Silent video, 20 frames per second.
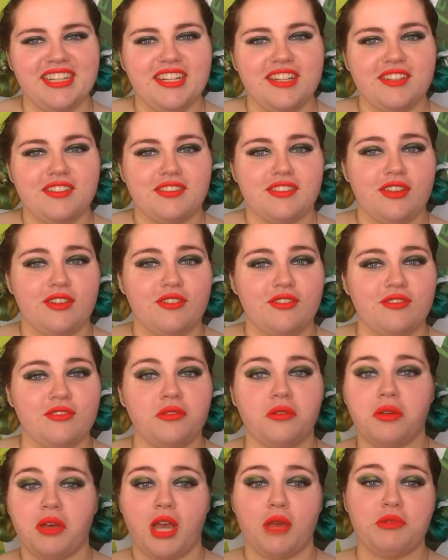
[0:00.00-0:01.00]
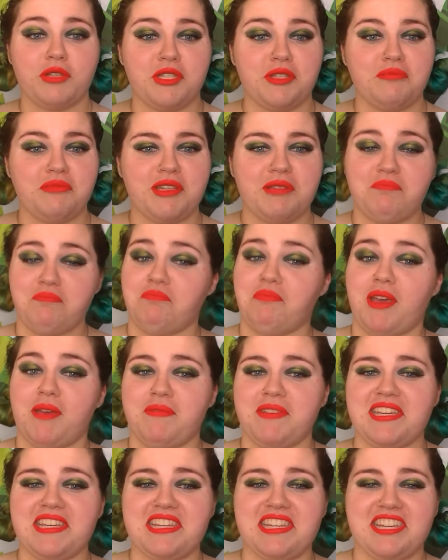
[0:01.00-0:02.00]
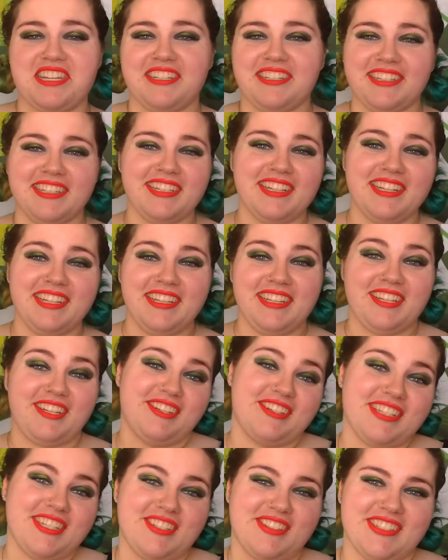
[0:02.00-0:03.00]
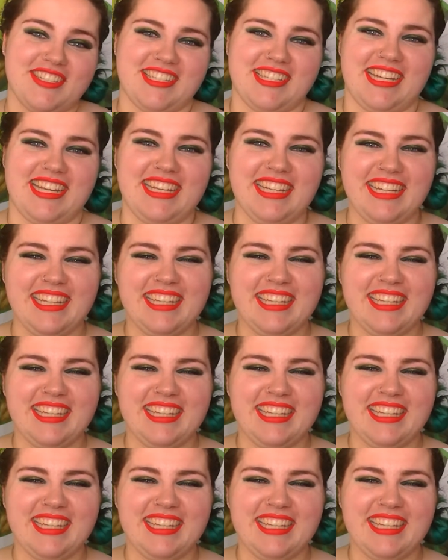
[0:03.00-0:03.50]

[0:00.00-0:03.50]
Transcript: So I'm assuming by being here that you're interested.